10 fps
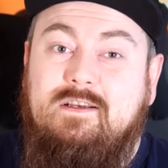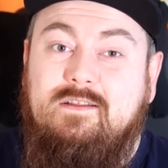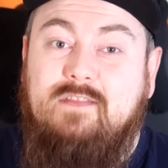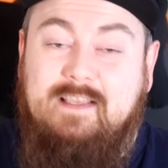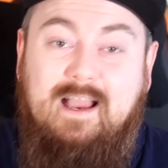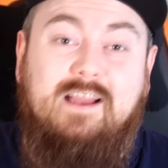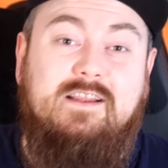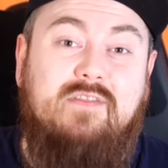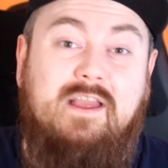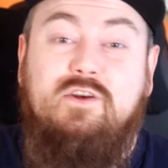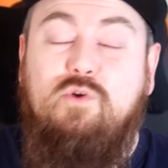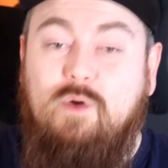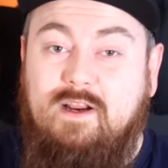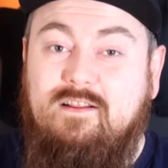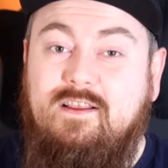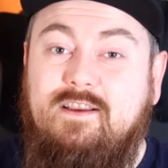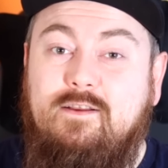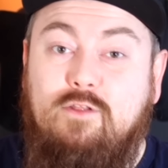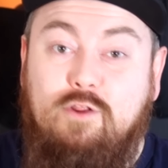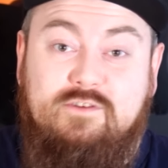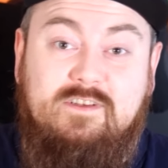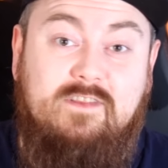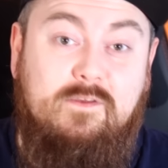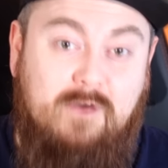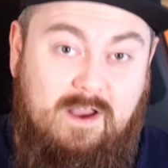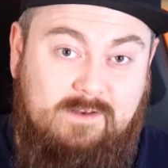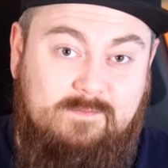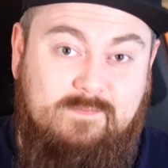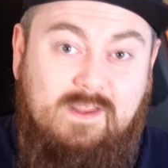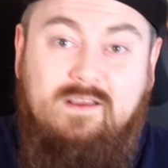the gang then quickly looted the van,